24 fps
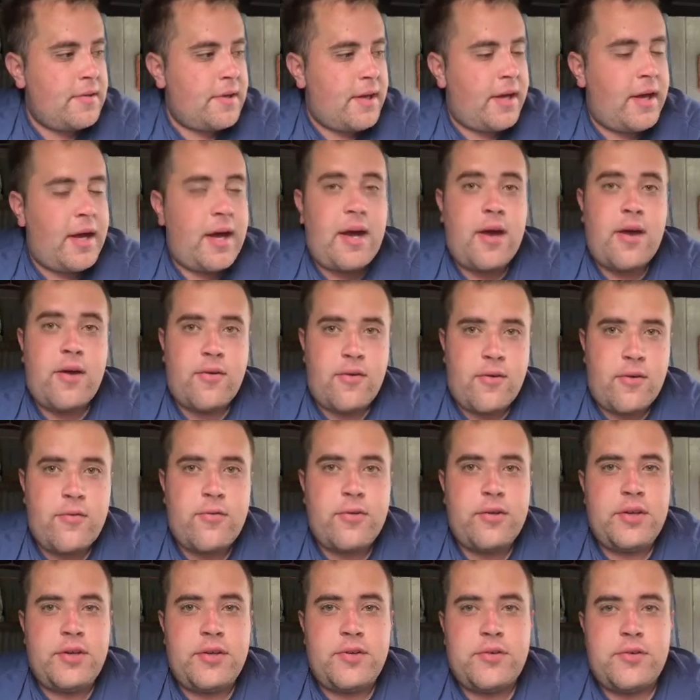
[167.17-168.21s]
They are a
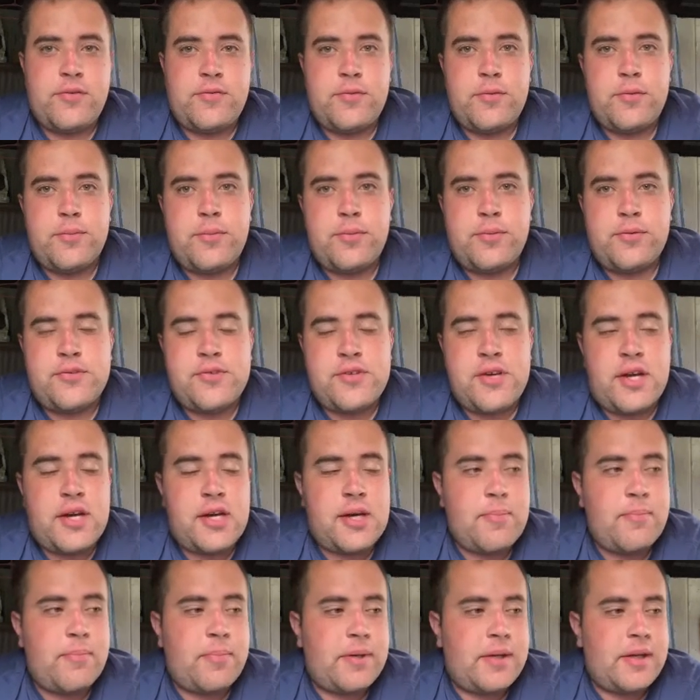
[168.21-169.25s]
really good football
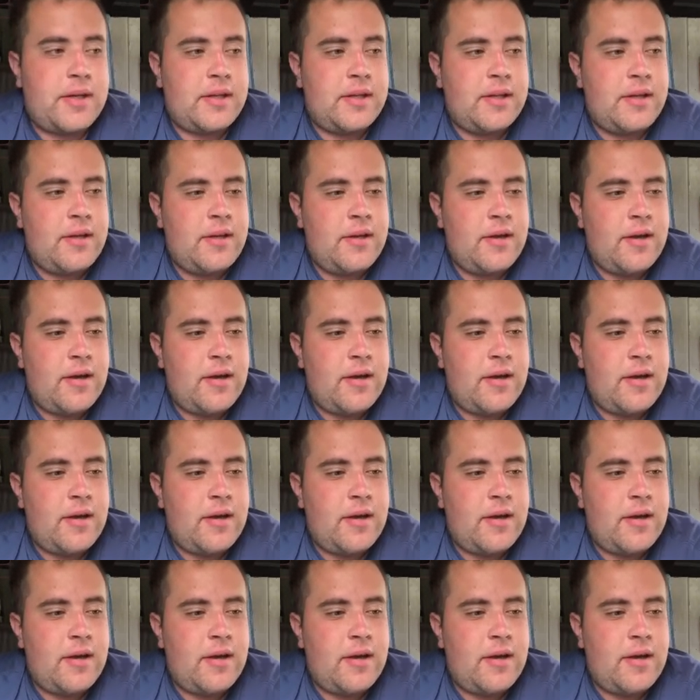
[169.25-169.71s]
team, but